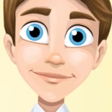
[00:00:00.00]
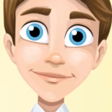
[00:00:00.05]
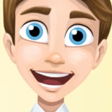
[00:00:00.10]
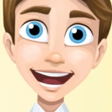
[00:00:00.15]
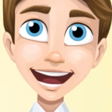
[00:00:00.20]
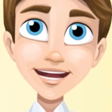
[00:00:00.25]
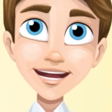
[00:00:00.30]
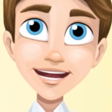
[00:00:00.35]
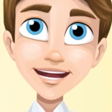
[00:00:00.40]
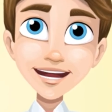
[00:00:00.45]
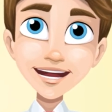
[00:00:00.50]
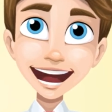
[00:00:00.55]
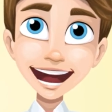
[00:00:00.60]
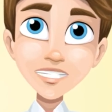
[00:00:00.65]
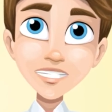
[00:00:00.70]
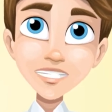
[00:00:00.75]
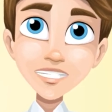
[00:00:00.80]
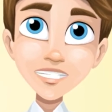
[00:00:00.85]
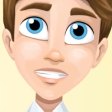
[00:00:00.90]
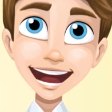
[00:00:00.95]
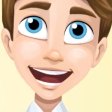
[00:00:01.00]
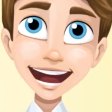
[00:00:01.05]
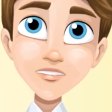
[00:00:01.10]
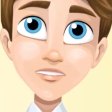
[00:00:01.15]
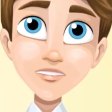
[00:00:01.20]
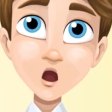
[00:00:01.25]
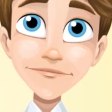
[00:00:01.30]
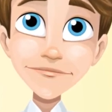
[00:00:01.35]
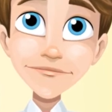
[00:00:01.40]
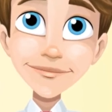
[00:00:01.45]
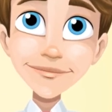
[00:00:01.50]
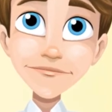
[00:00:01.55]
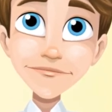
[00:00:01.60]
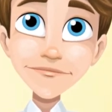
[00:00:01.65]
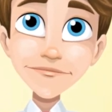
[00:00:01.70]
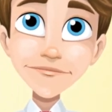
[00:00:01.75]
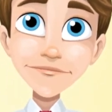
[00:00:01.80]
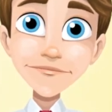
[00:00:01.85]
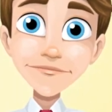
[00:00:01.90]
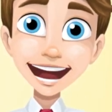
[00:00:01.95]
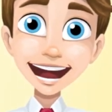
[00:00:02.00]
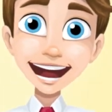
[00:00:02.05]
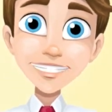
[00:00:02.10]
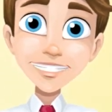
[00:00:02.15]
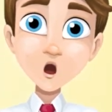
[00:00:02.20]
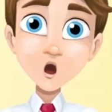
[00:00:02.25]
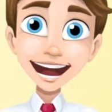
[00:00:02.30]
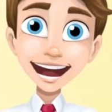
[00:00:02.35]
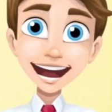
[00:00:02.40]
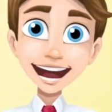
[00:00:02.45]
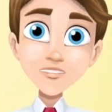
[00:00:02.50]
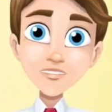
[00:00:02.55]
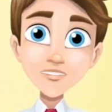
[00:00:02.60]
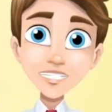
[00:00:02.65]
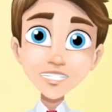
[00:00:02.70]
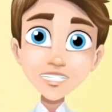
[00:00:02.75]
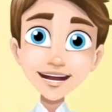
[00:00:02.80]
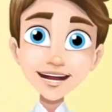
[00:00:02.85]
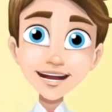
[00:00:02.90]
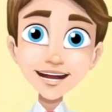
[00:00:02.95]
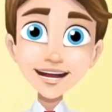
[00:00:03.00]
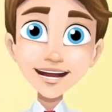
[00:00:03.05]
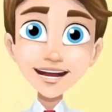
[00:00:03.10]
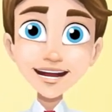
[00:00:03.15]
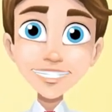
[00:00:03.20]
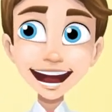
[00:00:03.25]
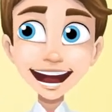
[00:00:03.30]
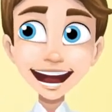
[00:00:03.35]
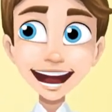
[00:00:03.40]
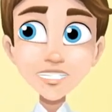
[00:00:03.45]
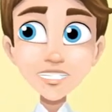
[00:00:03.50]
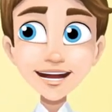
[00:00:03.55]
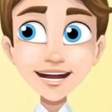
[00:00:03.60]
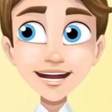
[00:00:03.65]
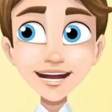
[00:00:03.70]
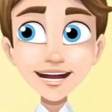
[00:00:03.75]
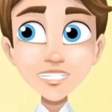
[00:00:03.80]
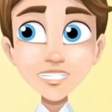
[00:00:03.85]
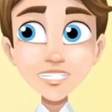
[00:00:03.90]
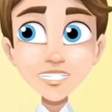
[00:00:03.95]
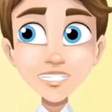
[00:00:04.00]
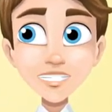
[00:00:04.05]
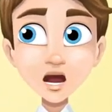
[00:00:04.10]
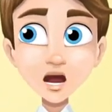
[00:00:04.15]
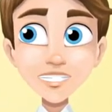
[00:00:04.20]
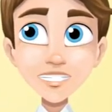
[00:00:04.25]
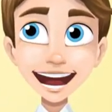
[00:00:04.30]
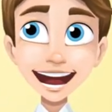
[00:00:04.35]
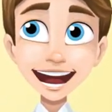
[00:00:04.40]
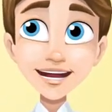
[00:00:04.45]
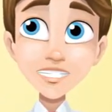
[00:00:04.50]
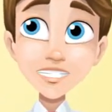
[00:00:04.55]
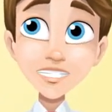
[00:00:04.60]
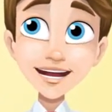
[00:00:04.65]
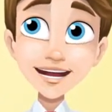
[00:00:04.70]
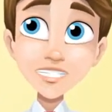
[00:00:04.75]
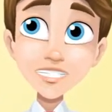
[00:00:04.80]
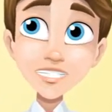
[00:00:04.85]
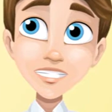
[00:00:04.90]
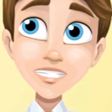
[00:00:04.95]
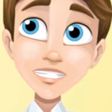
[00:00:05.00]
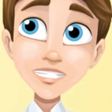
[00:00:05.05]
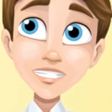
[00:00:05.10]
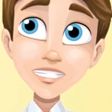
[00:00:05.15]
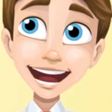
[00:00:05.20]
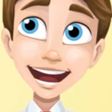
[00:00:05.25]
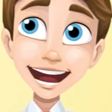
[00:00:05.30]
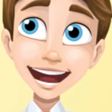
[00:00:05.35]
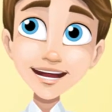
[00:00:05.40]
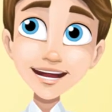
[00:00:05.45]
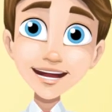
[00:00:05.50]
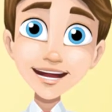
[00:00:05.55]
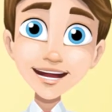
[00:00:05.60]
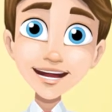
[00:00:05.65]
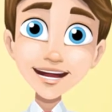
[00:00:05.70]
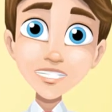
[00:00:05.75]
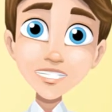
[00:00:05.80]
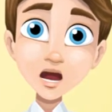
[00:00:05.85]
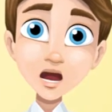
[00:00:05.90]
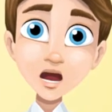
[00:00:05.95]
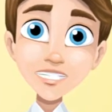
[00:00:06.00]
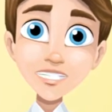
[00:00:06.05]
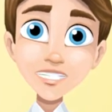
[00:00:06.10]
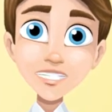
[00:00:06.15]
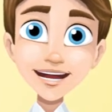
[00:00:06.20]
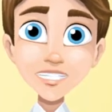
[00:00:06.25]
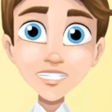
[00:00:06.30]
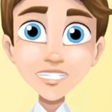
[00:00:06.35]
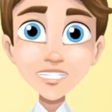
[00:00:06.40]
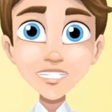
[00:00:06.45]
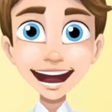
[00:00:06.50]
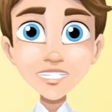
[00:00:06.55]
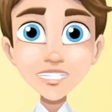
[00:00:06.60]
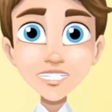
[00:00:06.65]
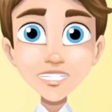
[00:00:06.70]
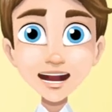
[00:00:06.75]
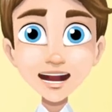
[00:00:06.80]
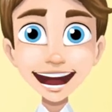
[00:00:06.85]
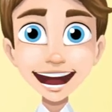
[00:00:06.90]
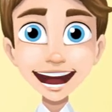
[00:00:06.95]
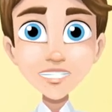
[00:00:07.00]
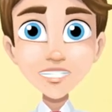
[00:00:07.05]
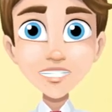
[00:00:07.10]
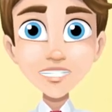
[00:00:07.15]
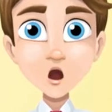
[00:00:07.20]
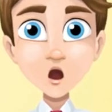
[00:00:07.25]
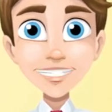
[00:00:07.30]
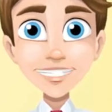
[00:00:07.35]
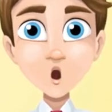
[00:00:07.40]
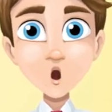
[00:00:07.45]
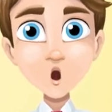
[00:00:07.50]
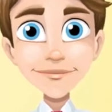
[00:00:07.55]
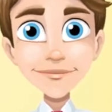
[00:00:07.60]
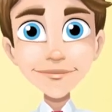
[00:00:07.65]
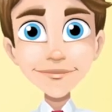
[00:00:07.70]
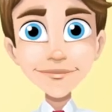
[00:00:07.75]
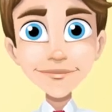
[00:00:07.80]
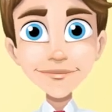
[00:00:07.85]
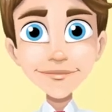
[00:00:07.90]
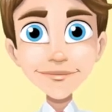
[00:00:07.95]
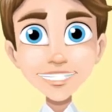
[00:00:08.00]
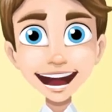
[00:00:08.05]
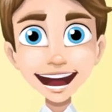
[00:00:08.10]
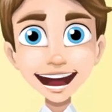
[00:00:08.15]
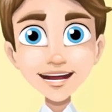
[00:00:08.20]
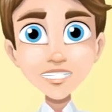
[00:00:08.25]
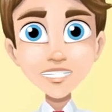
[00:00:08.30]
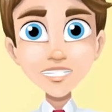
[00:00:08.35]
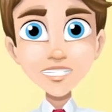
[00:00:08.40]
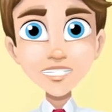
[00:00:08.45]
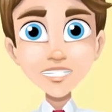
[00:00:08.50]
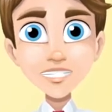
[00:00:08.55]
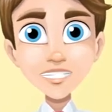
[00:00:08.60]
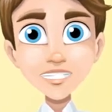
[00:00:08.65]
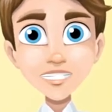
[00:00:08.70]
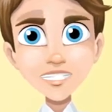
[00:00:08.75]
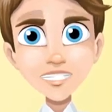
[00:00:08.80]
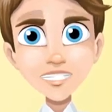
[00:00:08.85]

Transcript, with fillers: where did this concept come from? Well, Diet Destiny was developed as a means of motivating students at colleges and universities across the world. It is considered